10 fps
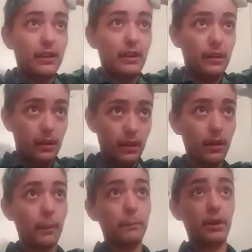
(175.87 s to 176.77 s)
of
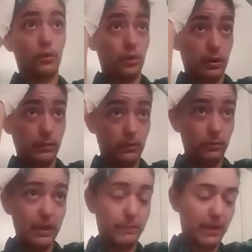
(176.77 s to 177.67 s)

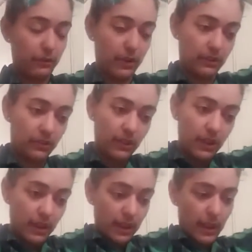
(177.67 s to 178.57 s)
bookworms, me and my friends,
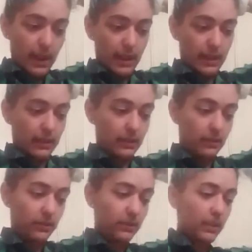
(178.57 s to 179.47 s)
and